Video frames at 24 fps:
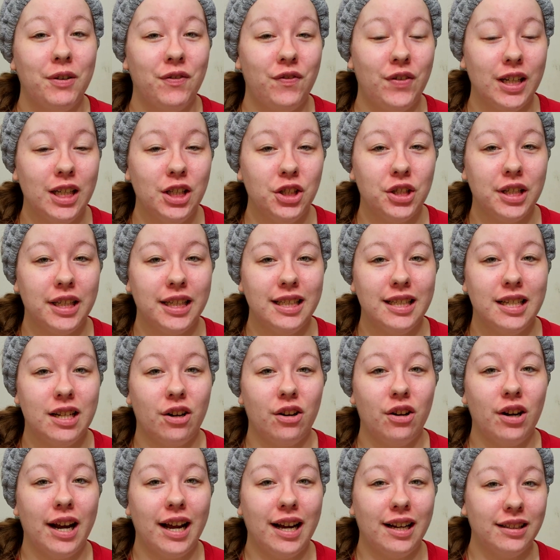we finished eating
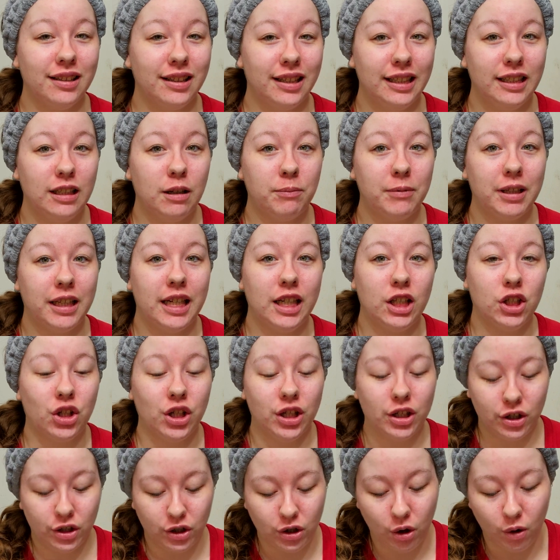dinner and cleaned up the
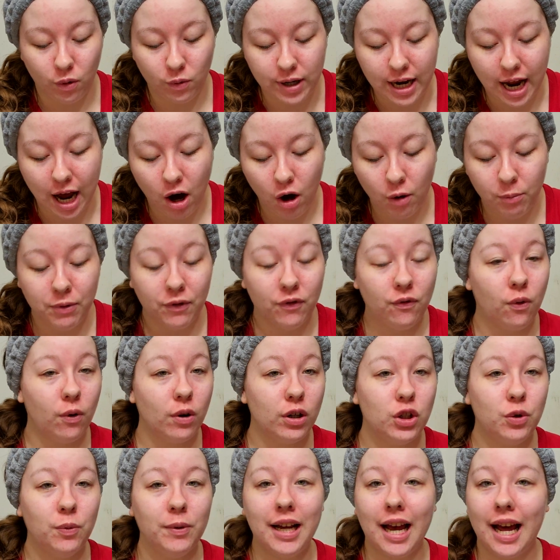kitchen. So now,
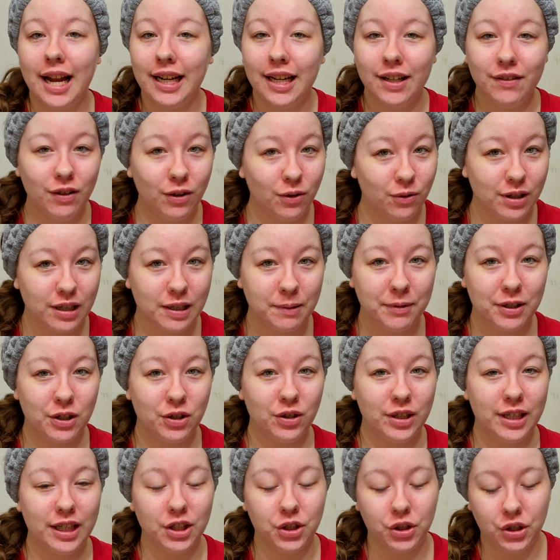before doing any of the Christmas
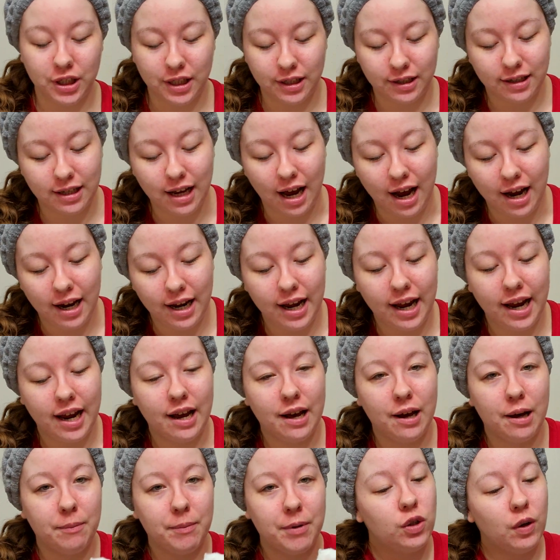traditions, I
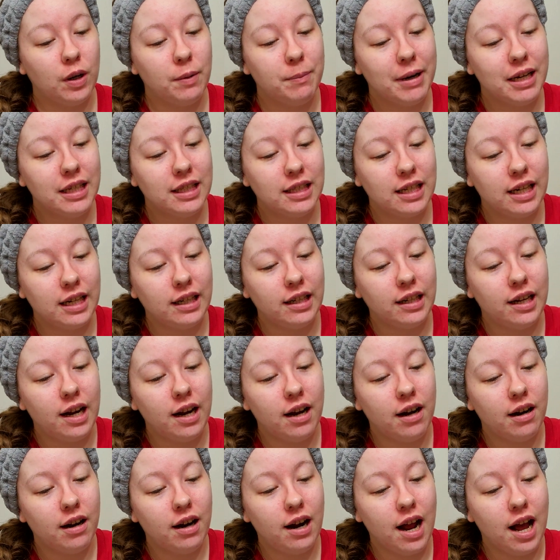am doing my
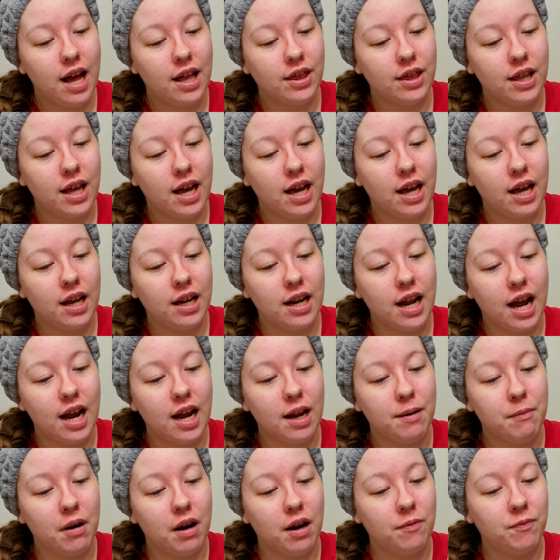skincare, and then I
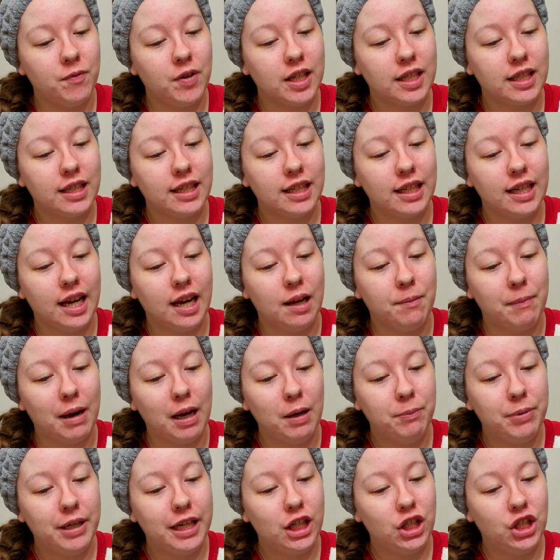am obviously in
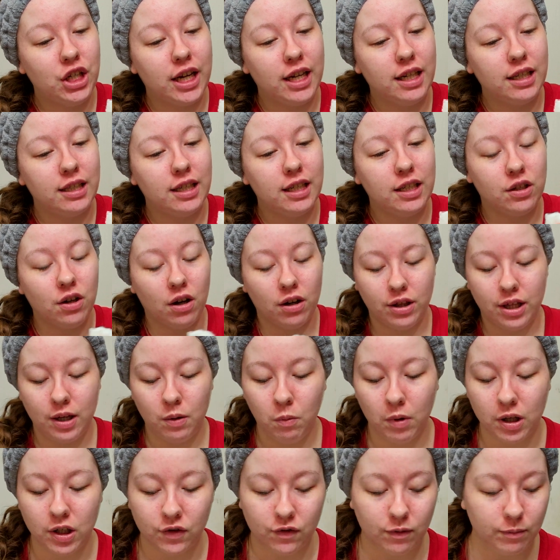my PJs. These are the
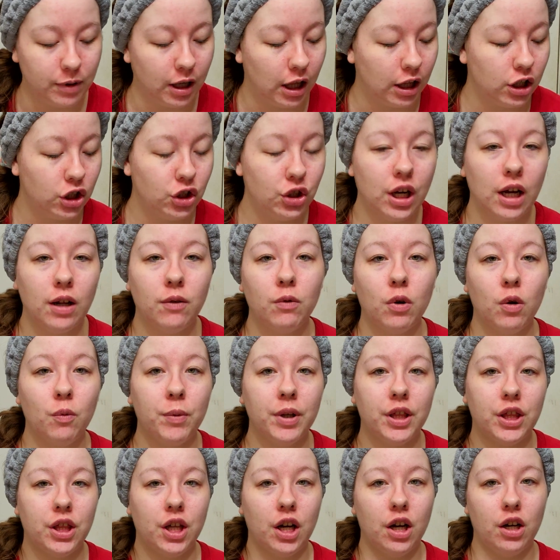ones from Dollar General
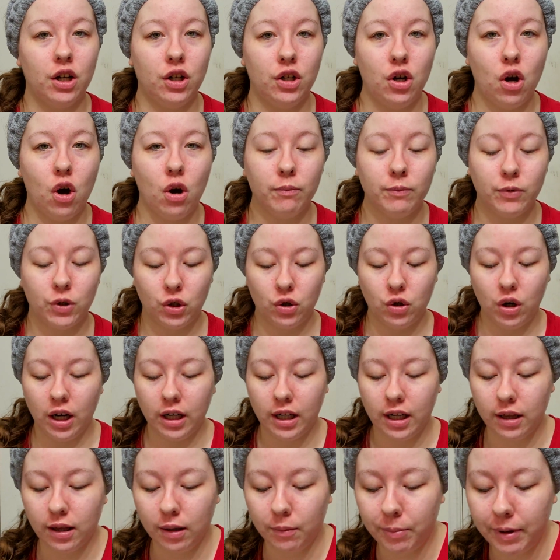with the gnome's
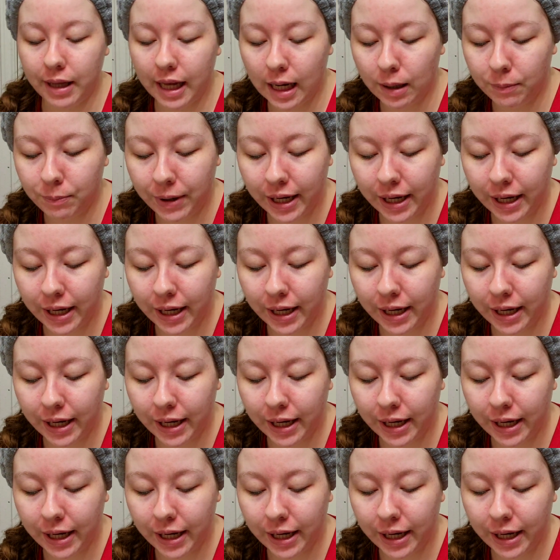truck and the plaid